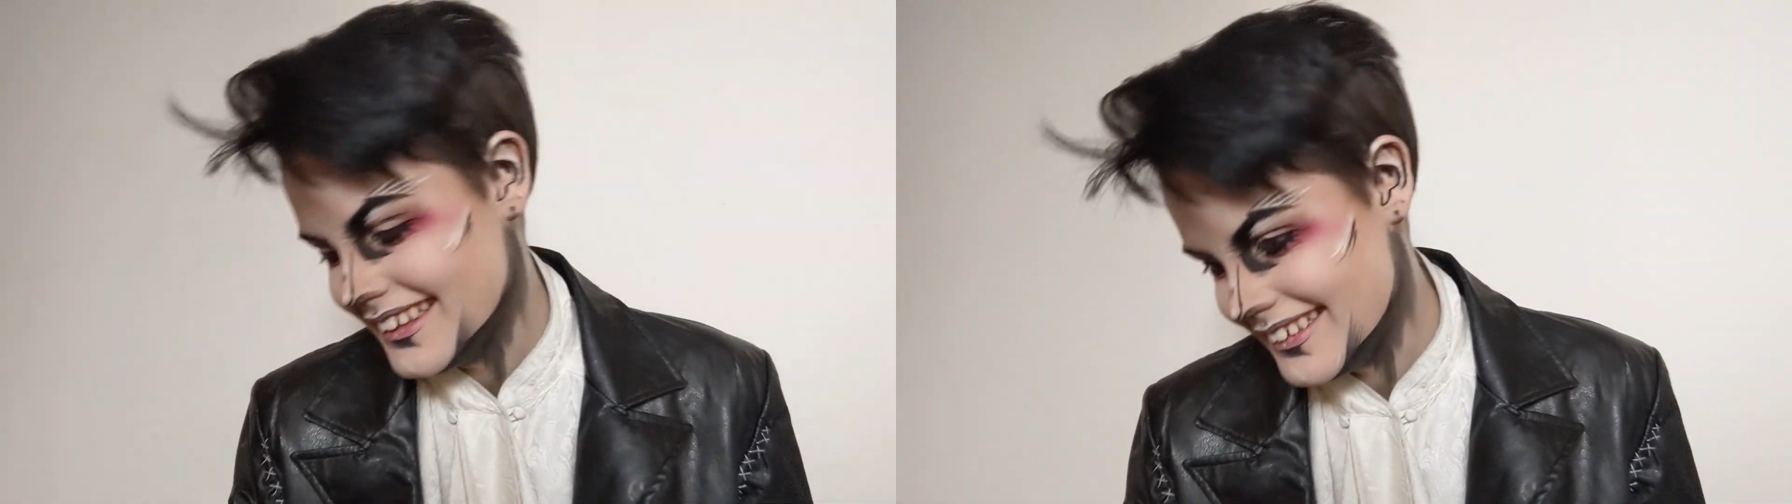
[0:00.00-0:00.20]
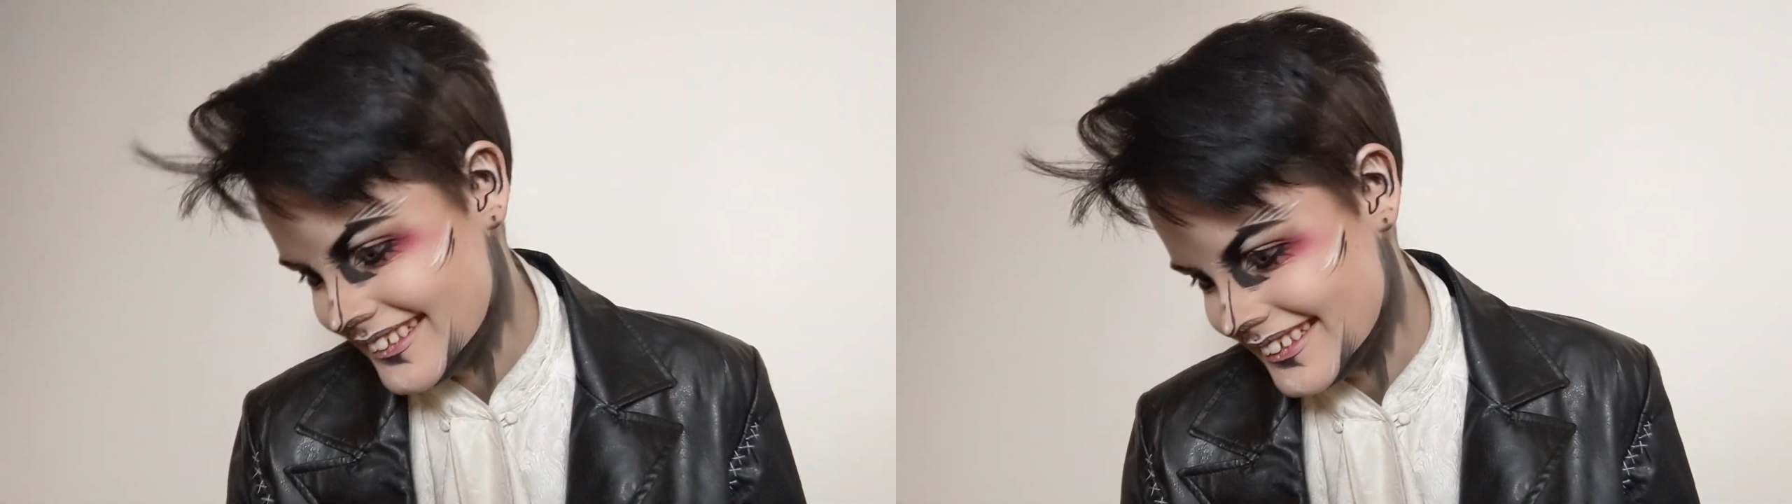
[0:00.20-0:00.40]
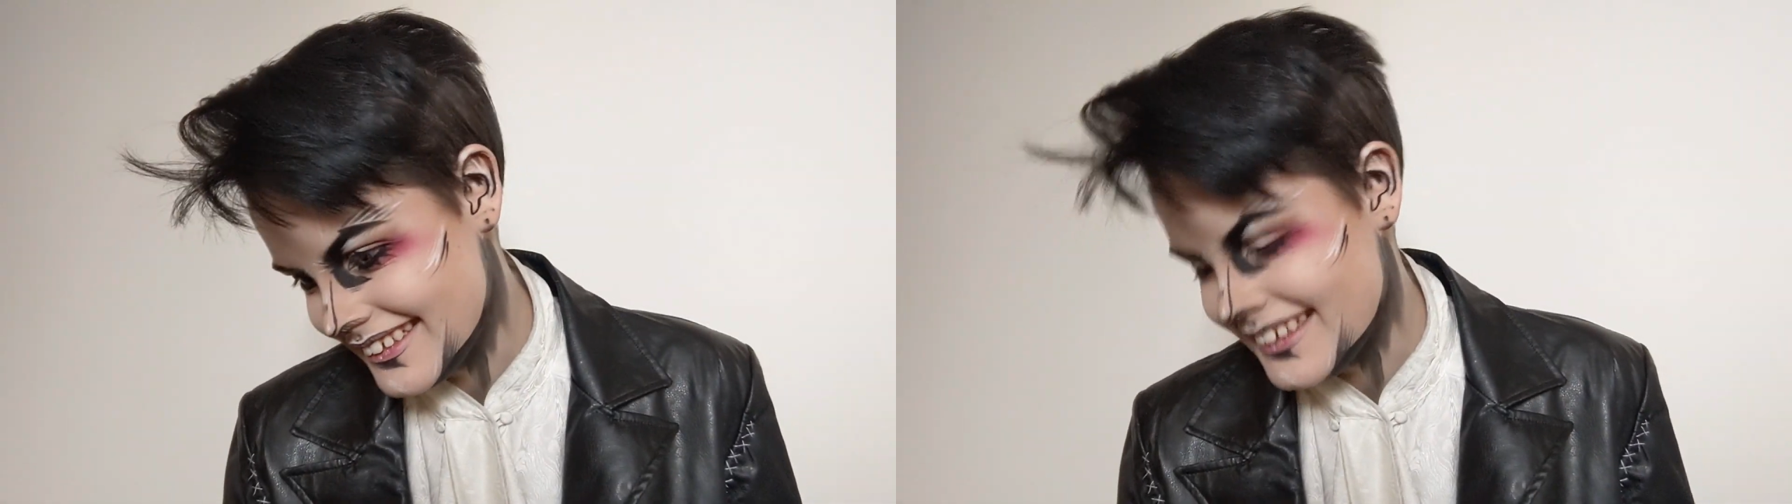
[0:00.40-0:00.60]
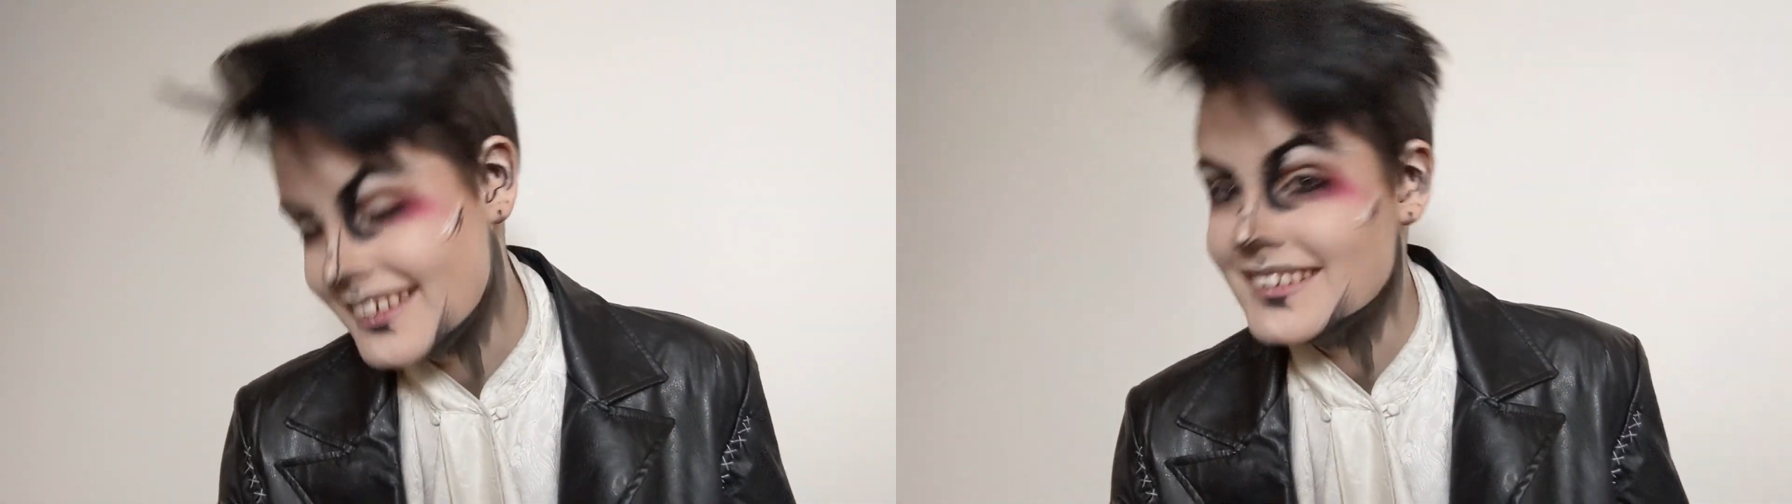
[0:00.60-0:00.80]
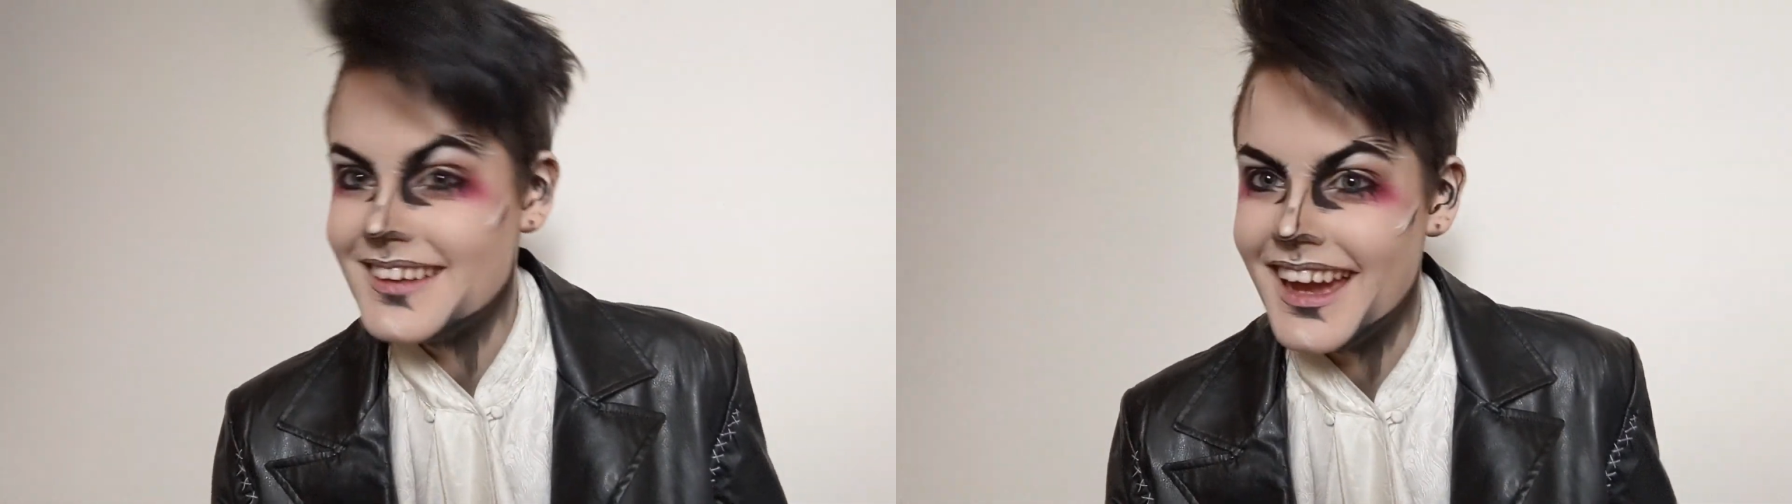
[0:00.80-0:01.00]

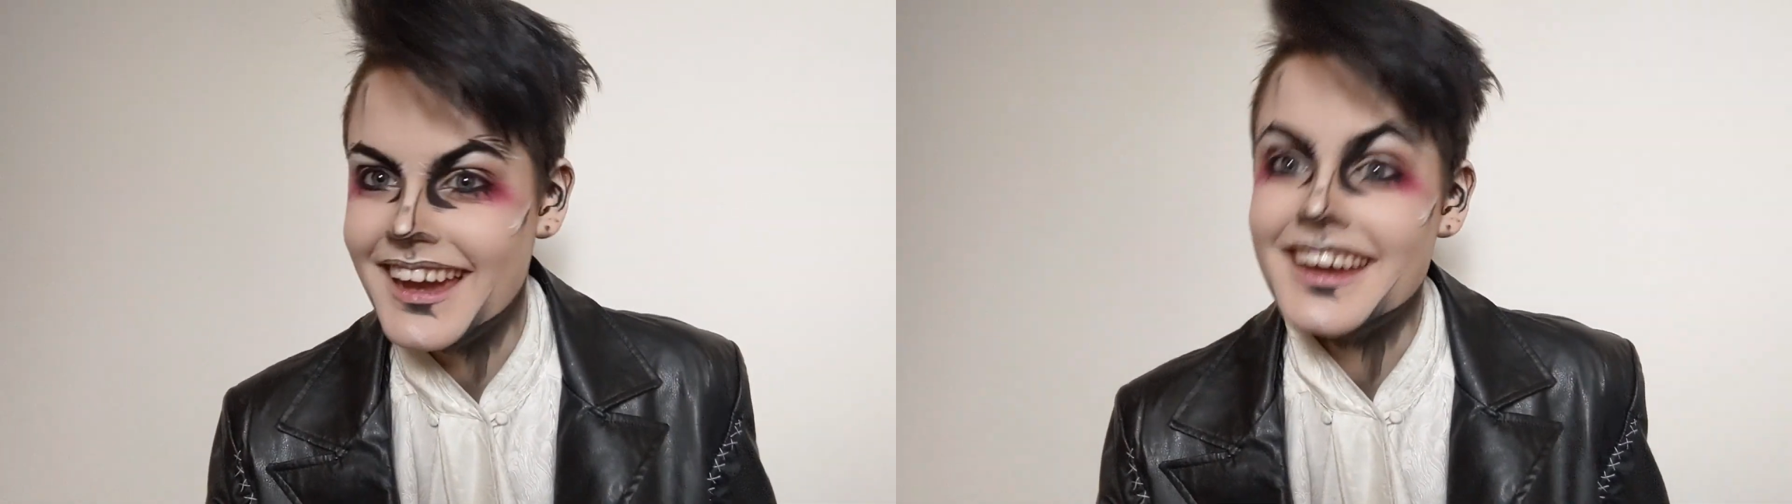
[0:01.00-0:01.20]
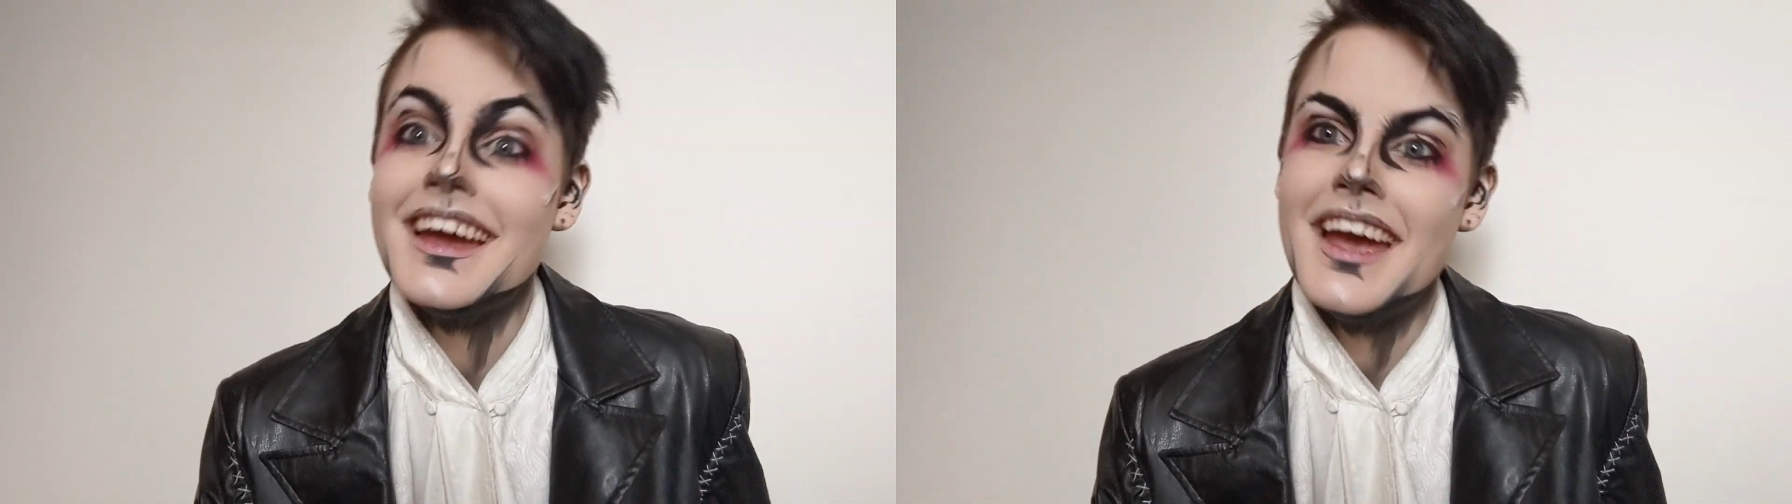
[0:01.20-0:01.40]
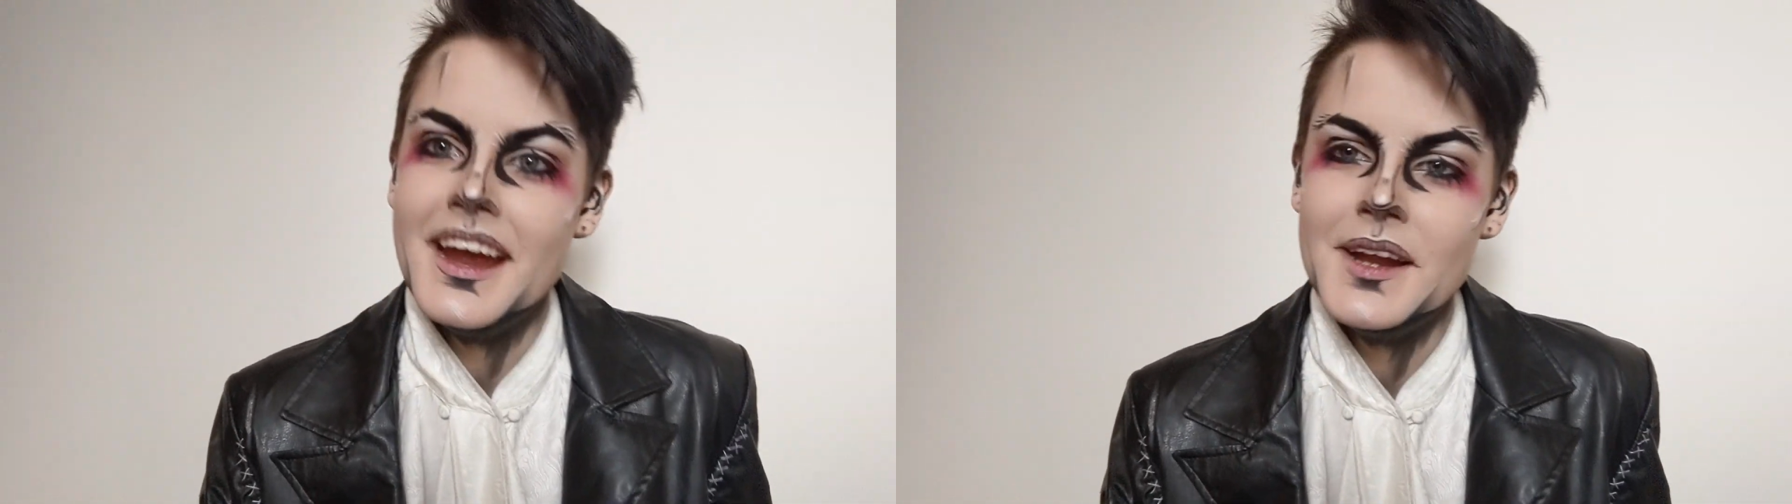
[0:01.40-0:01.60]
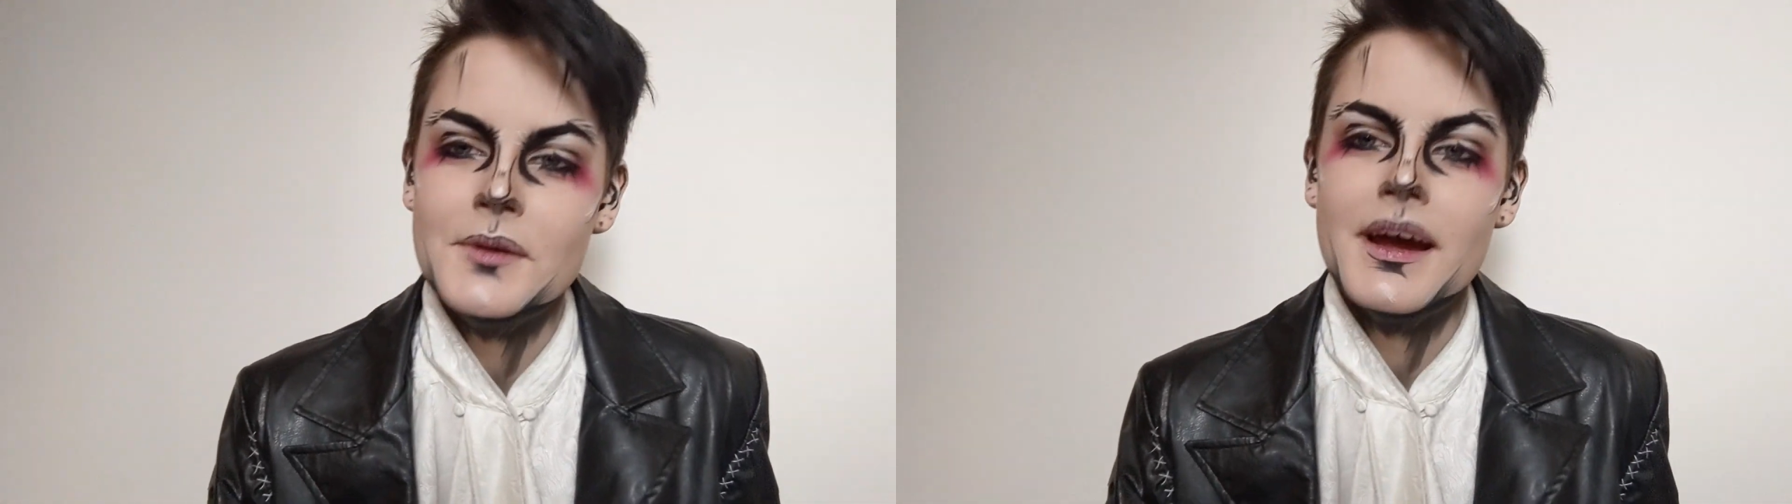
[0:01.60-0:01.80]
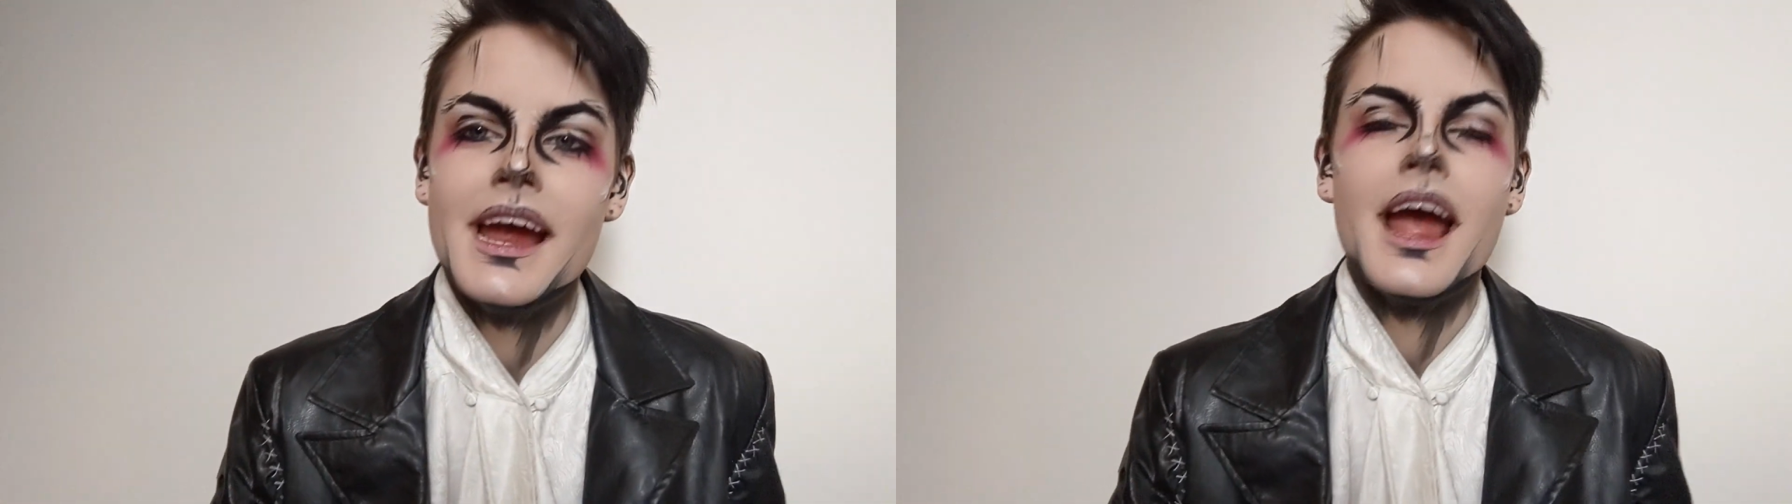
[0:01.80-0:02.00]
Okay,
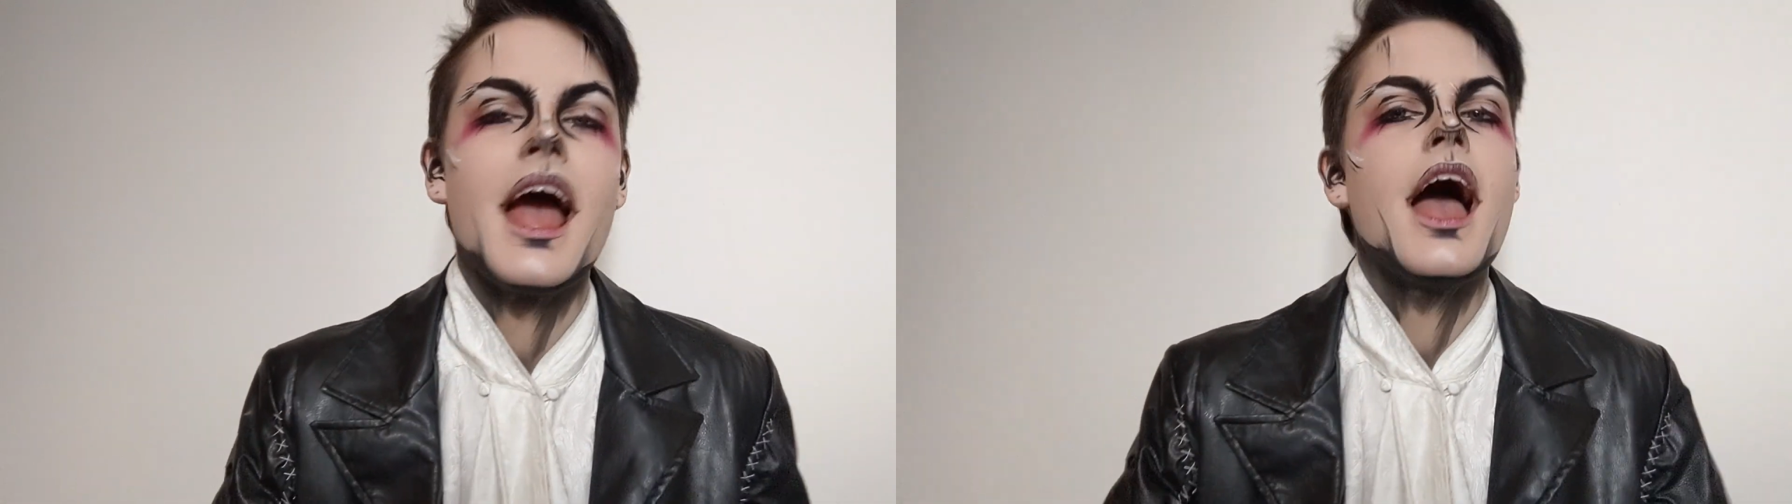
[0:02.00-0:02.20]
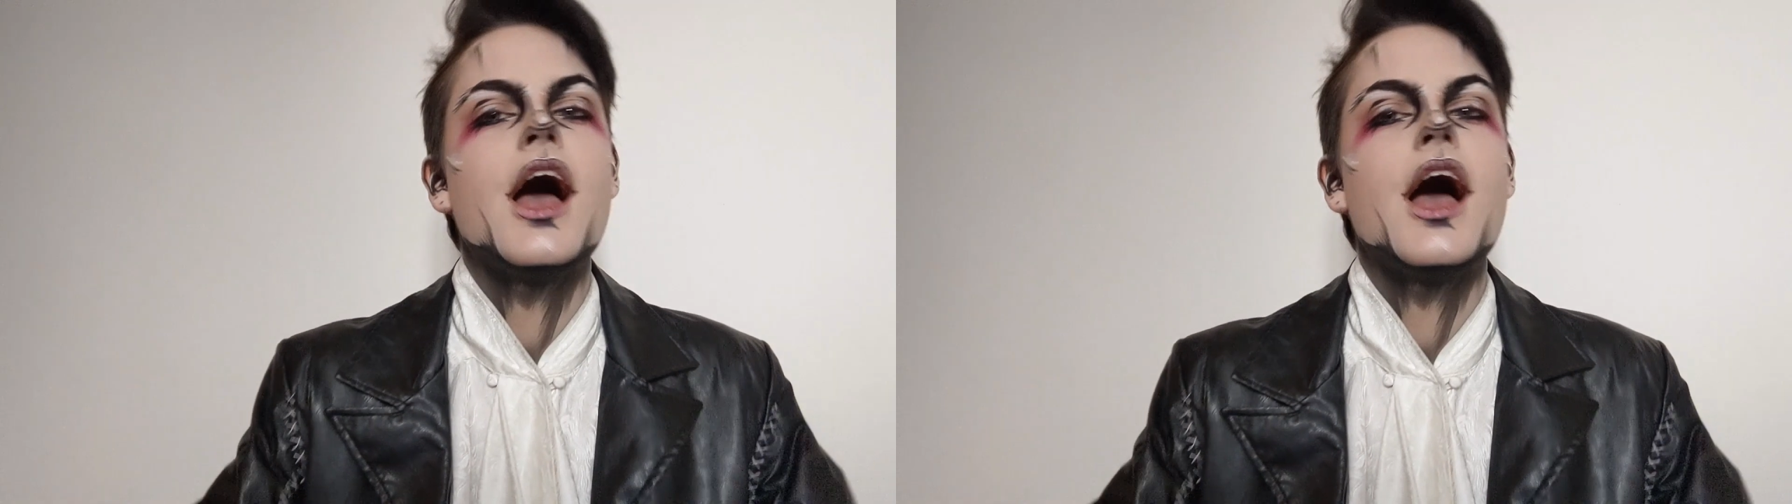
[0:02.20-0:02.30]
anyway.